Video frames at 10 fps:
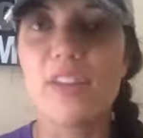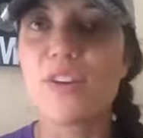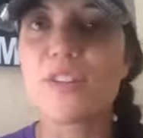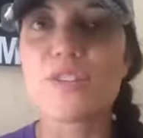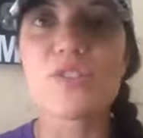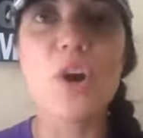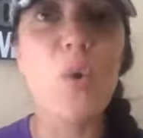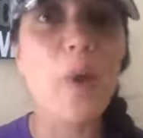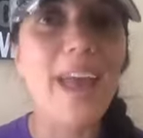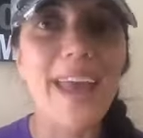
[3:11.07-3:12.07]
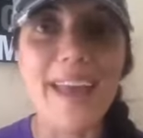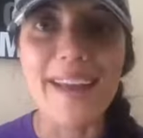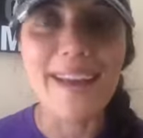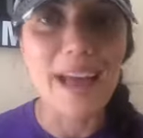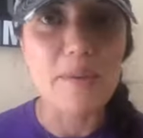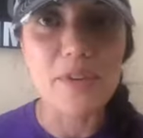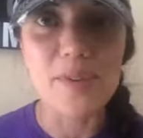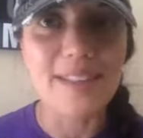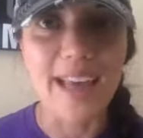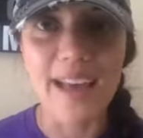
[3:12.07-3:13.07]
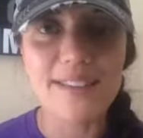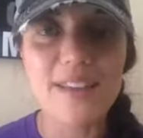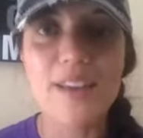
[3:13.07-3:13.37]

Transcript: there is no way I'm doing that.